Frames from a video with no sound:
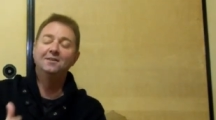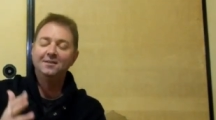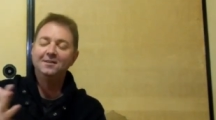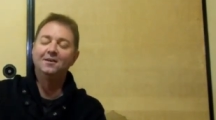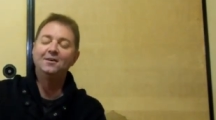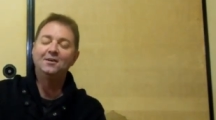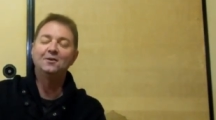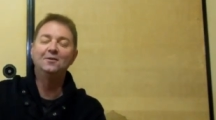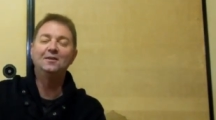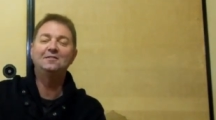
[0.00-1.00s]
You know, you can
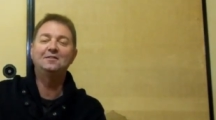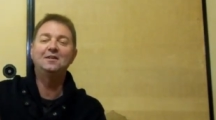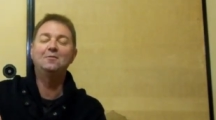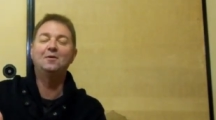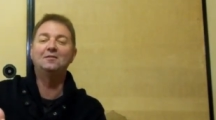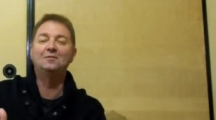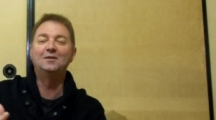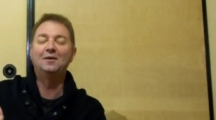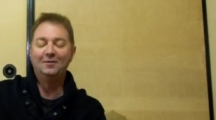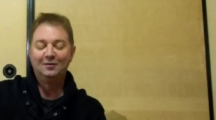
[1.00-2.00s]
really see why some
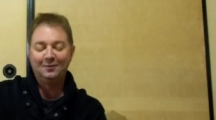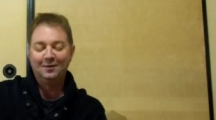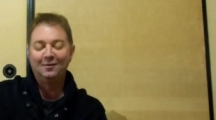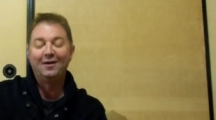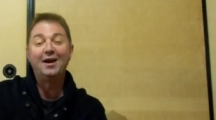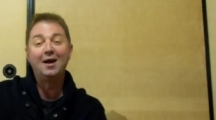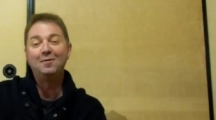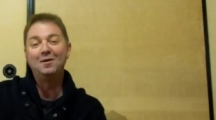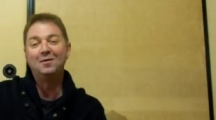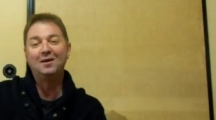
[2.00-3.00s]
Japanese people aren't happy
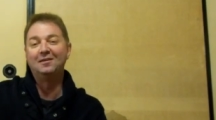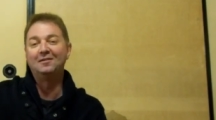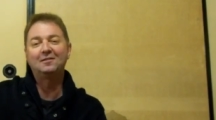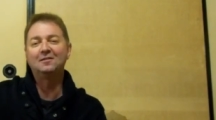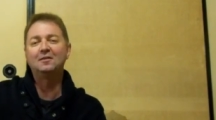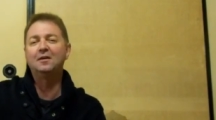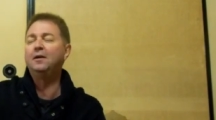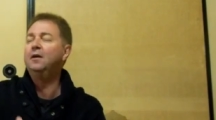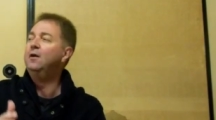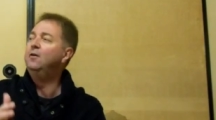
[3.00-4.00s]
about this, because it, it,
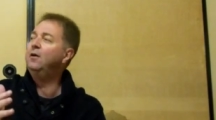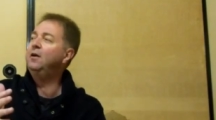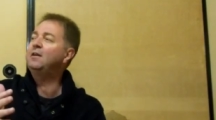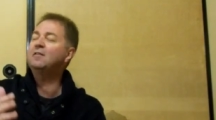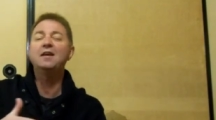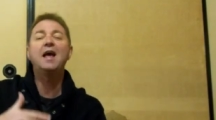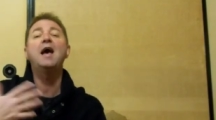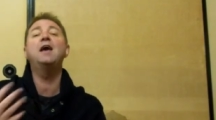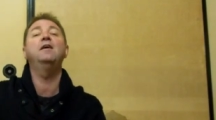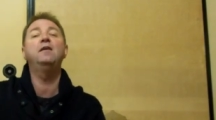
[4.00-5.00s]
not, it doesn't
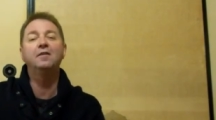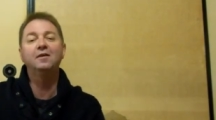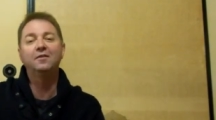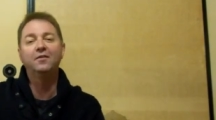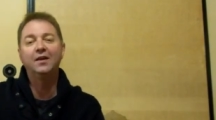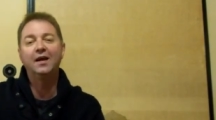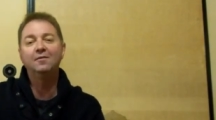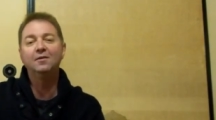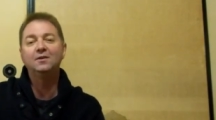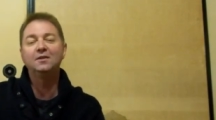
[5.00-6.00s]
add anything to the
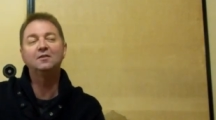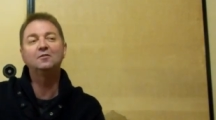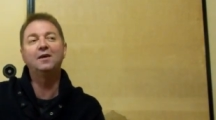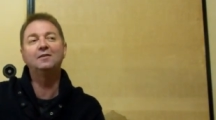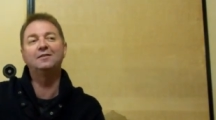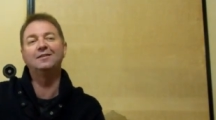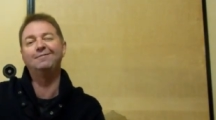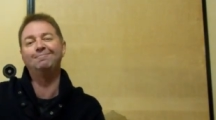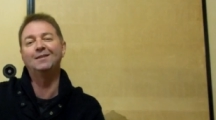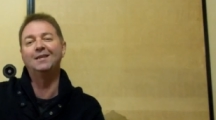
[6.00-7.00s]
language, it just makes it
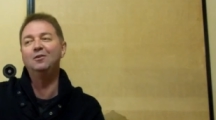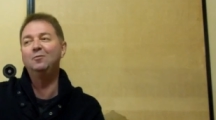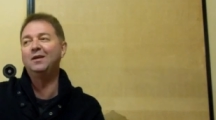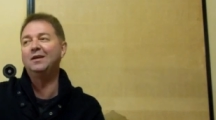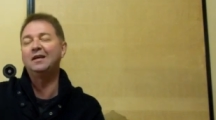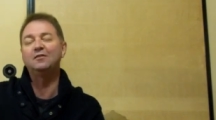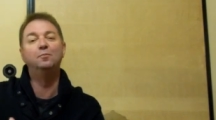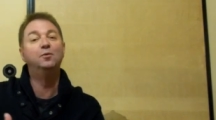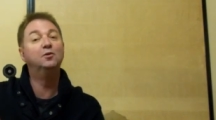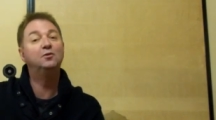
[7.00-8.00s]
a little bit less
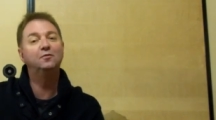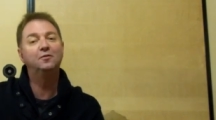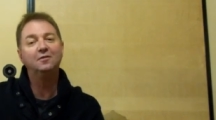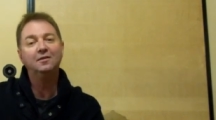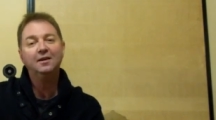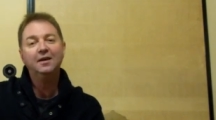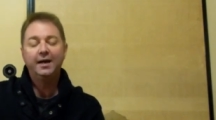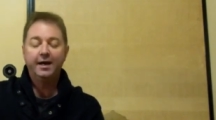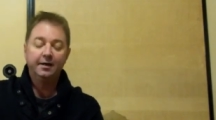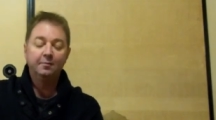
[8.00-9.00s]
beautiful
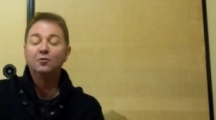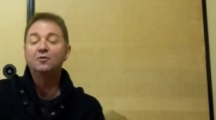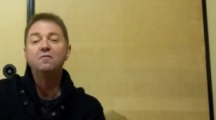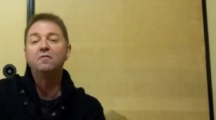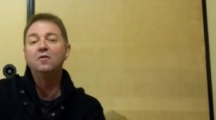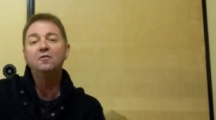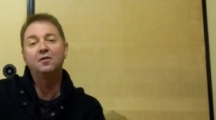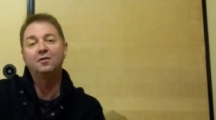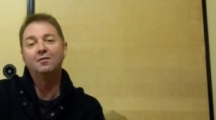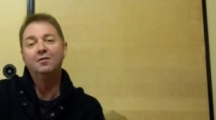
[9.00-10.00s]
and more
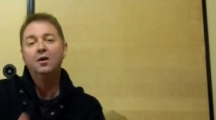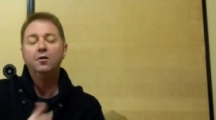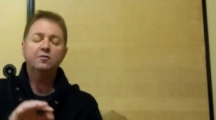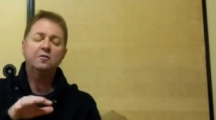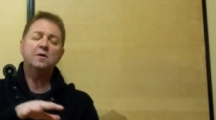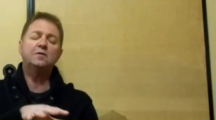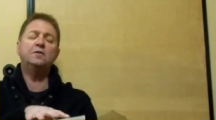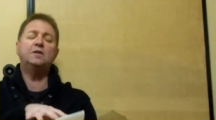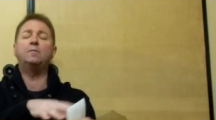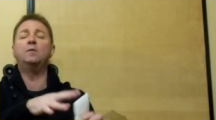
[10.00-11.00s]
confusing. Not so much for
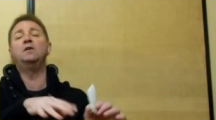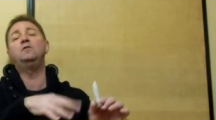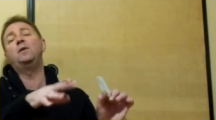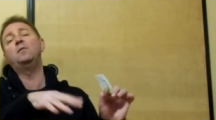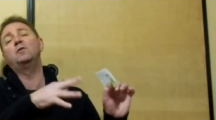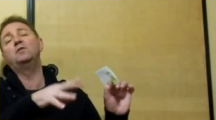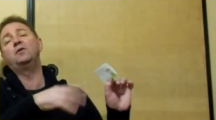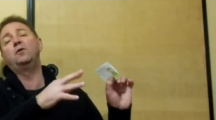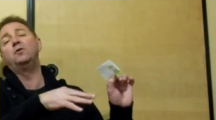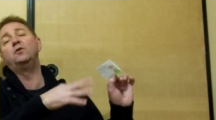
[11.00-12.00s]
Japanese people, because
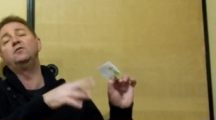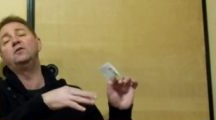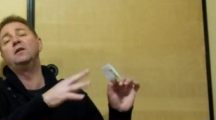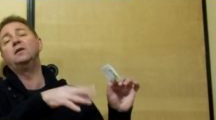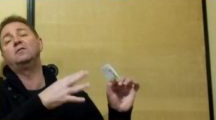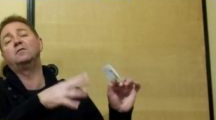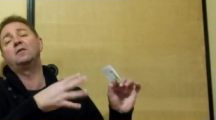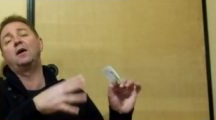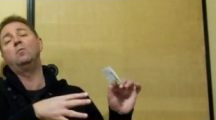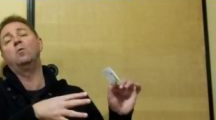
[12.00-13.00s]
they're all using these the
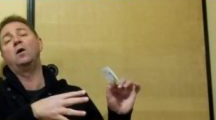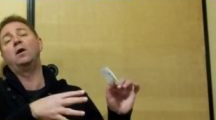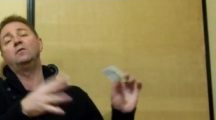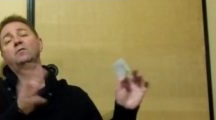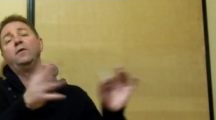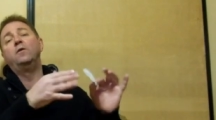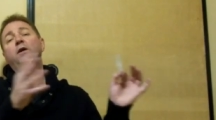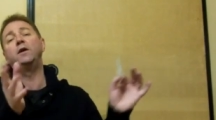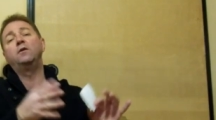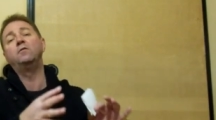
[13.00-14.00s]
same way, so they're not
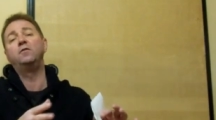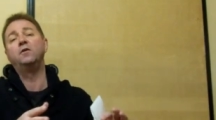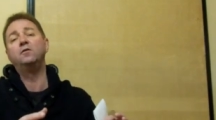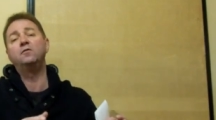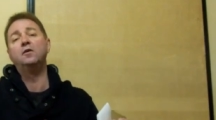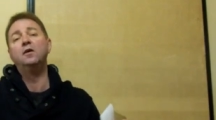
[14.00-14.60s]
getting confused.